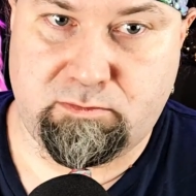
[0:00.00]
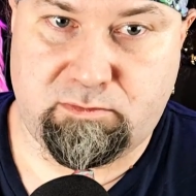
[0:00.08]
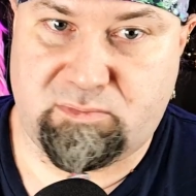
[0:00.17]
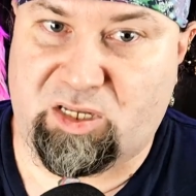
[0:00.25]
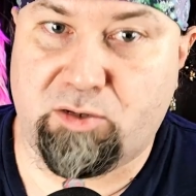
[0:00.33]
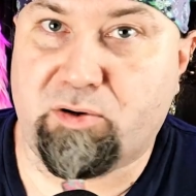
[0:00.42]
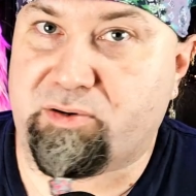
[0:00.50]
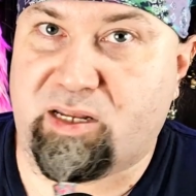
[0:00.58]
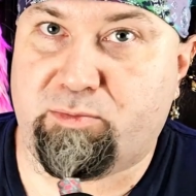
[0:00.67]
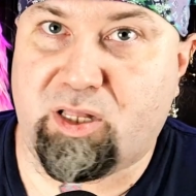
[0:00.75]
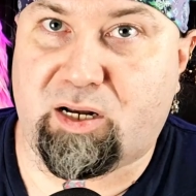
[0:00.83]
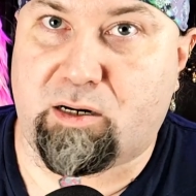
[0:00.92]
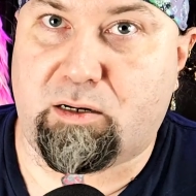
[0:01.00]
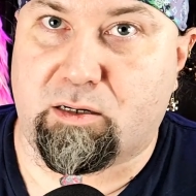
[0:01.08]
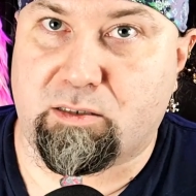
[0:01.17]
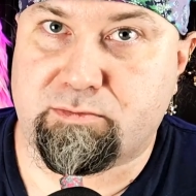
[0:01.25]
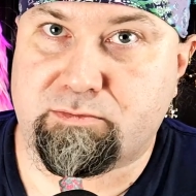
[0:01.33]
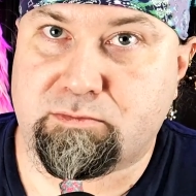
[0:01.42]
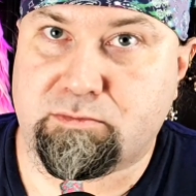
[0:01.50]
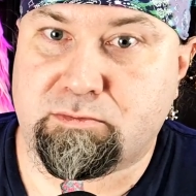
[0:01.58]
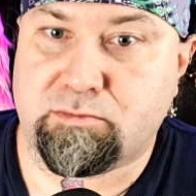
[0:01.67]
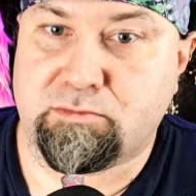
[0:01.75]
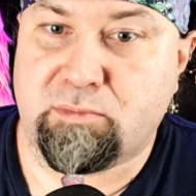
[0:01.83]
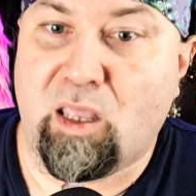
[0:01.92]
you don't need blood at all.
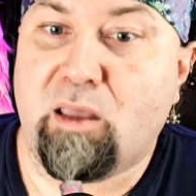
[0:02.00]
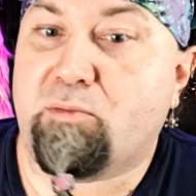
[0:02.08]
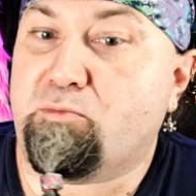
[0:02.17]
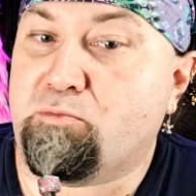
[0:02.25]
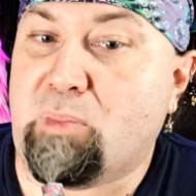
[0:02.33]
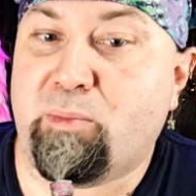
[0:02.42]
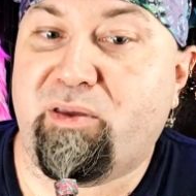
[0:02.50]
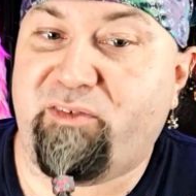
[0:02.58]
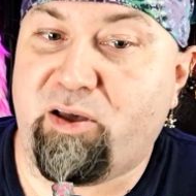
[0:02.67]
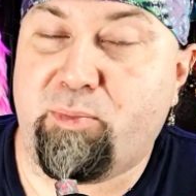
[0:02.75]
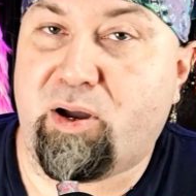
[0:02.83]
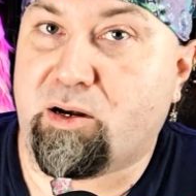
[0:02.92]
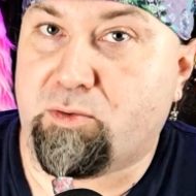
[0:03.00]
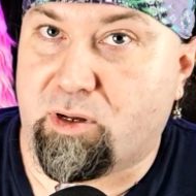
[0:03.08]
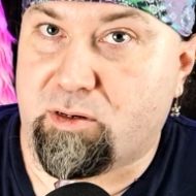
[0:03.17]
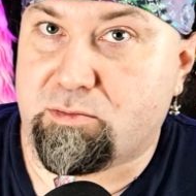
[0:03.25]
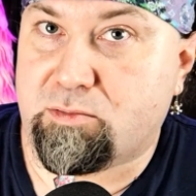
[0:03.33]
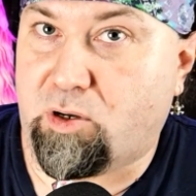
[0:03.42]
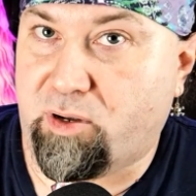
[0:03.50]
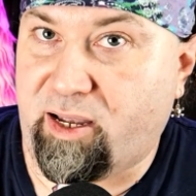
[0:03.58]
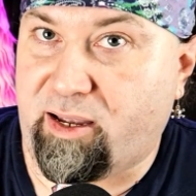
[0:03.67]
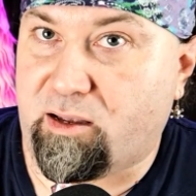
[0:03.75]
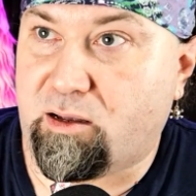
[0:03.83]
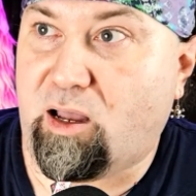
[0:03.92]
Maybe vampire would.
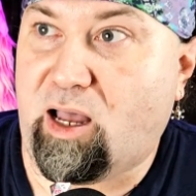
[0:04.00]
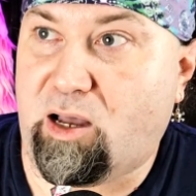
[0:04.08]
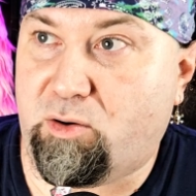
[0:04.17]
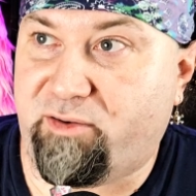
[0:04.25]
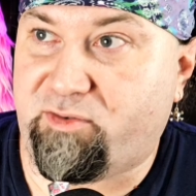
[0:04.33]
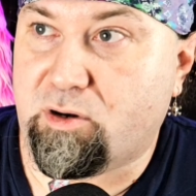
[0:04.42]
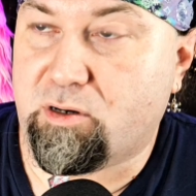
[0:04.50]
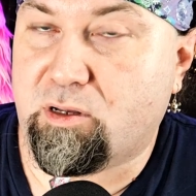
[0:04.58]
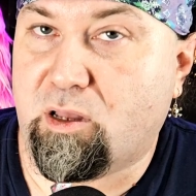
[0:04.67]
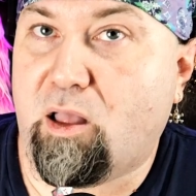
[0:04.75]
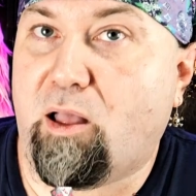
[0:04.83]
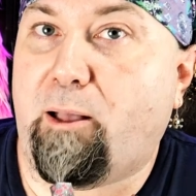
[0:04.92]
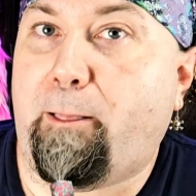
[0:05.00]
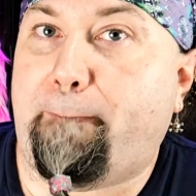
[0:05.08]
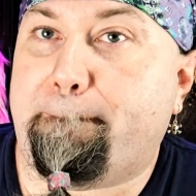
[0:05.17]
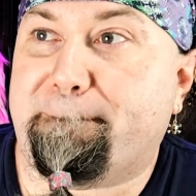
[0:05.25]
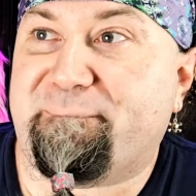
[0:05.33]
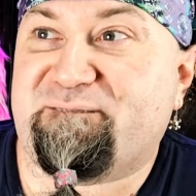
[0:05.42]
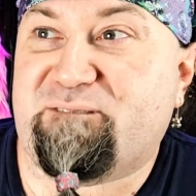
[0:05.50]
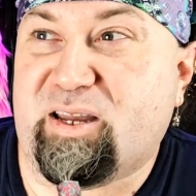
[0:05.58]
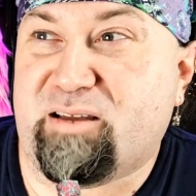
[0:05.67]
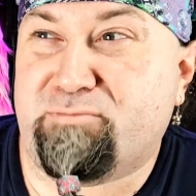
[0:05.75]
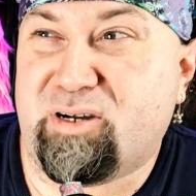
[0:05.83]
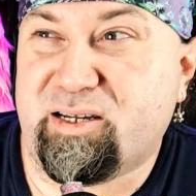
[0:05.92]
Okay. However,
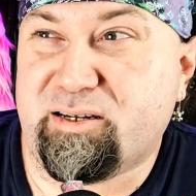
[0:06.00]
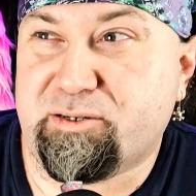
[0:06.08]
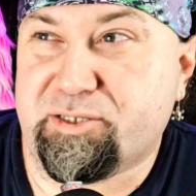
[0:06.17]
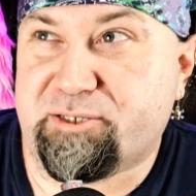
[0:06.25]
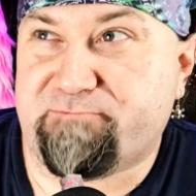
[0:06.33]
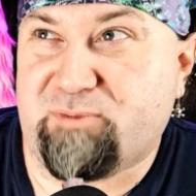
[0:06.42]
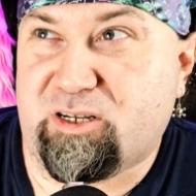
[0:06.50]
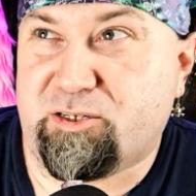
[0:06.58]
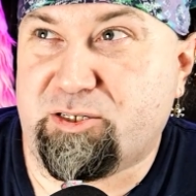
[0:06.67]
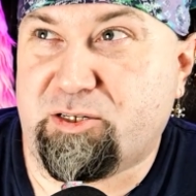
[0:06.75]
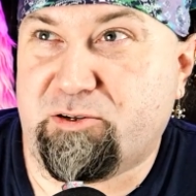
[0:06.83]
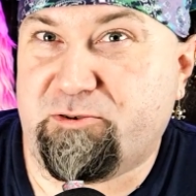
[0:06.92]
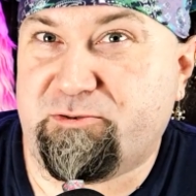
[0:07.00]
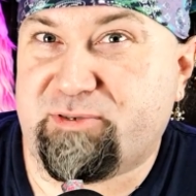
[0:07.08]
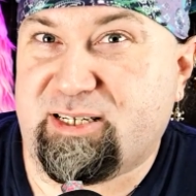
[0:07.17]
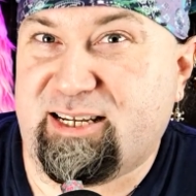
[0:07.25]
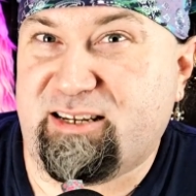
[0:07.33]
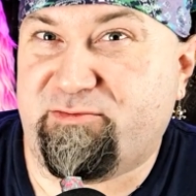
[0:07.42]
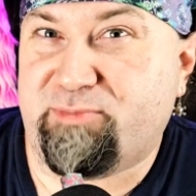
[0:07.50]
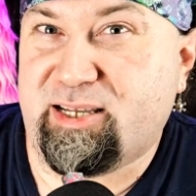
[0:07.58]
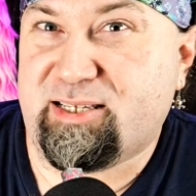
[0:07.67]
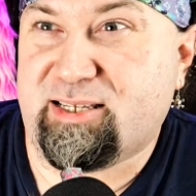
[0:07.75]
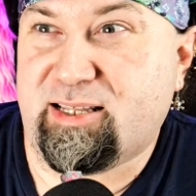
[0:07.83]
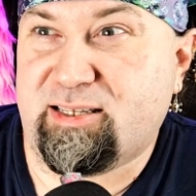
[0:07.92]
vampires also kind of
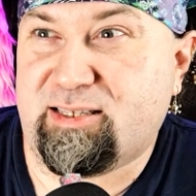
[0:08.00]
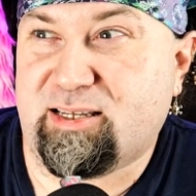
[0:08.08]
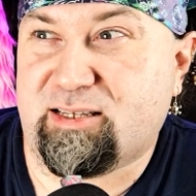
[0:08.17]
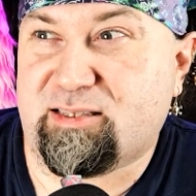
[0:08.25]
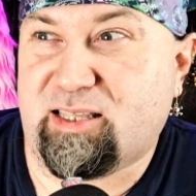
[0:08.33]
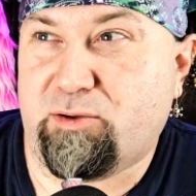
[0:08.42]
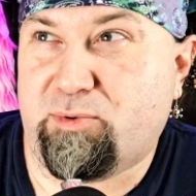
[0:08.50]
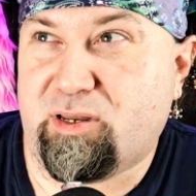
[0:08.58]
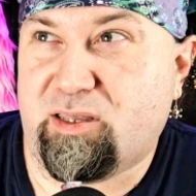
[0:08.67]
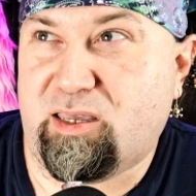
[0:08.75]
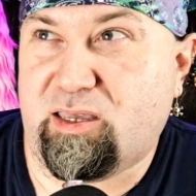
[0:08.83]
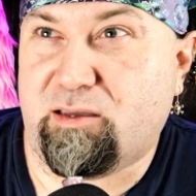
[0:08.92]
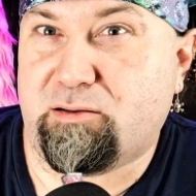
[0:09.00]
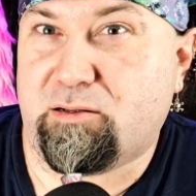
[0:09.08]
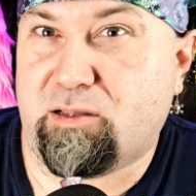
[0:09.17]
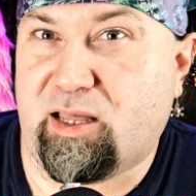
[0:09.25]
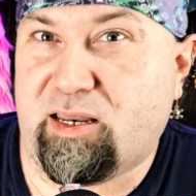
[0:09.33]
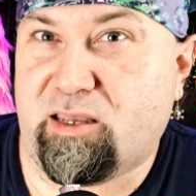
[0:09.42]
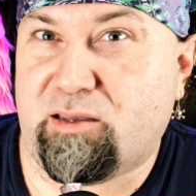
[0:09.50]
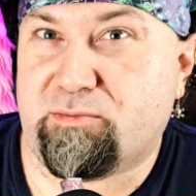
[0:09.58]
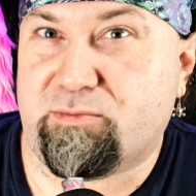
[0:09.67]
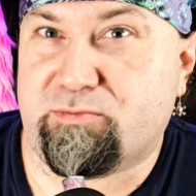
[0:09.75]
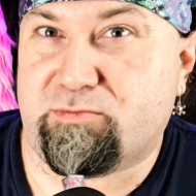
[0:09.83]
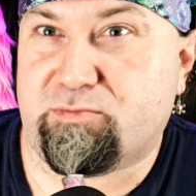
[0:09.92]
make sense that they would heal any
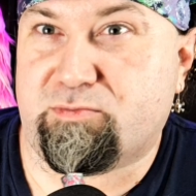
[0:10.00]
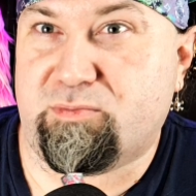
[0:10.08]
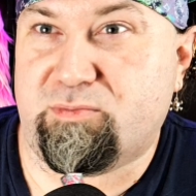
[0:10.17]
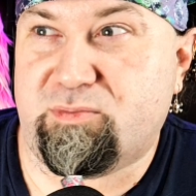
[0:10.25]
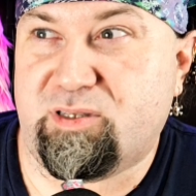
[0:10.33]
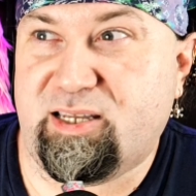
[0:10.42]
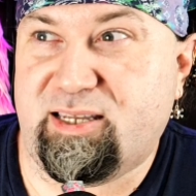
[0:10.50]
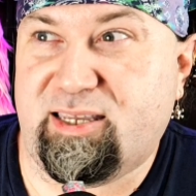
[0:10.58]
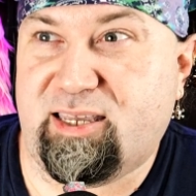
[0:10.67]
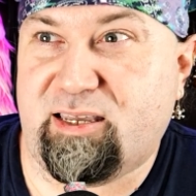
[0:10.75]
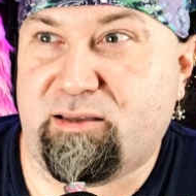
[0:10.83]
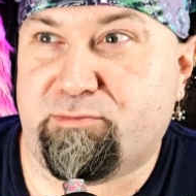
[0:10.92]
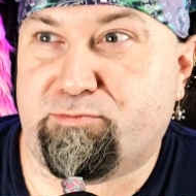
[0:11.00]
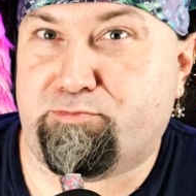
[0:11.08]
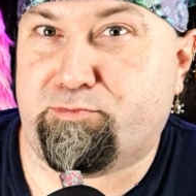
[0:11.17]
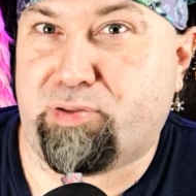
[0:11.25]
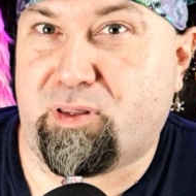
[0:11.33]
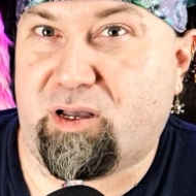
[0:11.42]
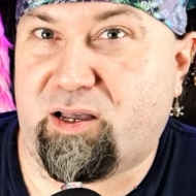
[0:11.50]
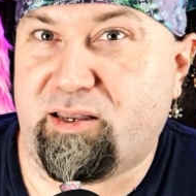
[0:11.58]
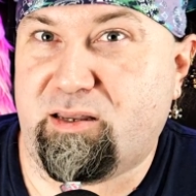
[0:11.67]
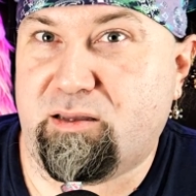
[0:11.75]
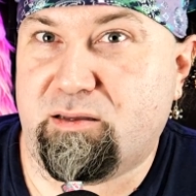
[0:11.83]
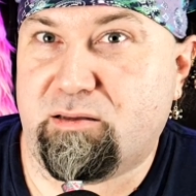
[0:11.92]
leaking
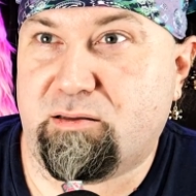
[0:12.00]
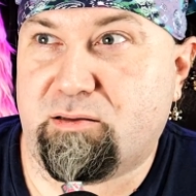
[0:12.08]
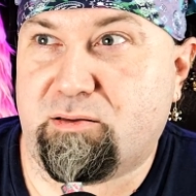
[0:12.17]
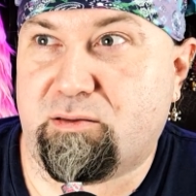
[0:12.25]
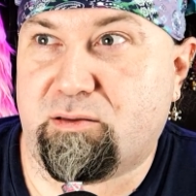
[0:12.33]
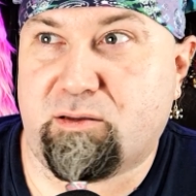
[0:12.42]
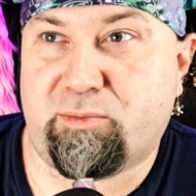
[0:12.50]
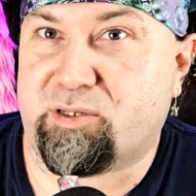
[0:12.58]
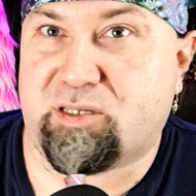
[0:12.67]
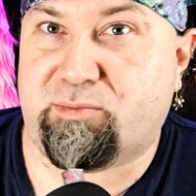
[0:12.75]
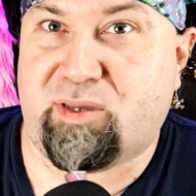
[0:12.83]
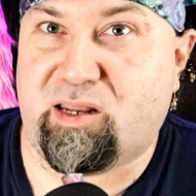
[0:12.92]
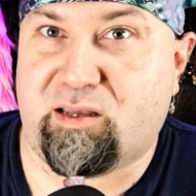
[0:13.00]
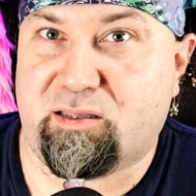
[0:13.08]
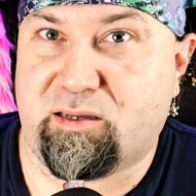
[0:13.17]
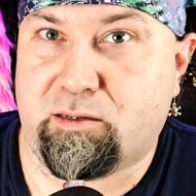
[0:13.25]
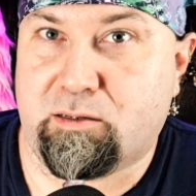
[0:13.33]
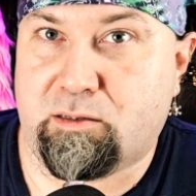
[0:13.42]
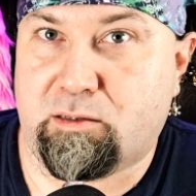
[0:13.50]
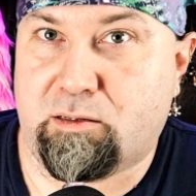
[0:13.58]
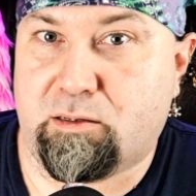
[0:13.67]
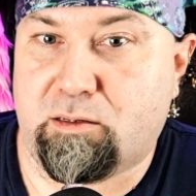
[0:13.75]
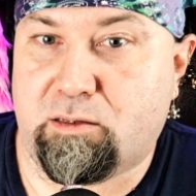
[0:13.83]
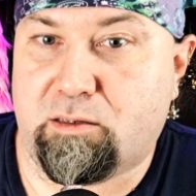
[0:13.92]
blood almost immediately.
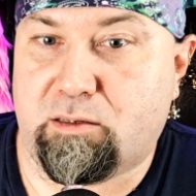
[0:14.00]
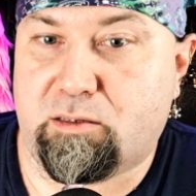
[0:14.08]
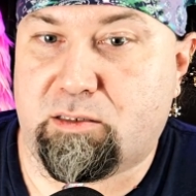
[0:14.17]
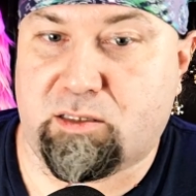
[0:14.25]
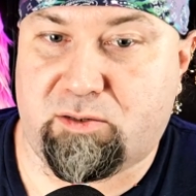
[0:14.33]
So the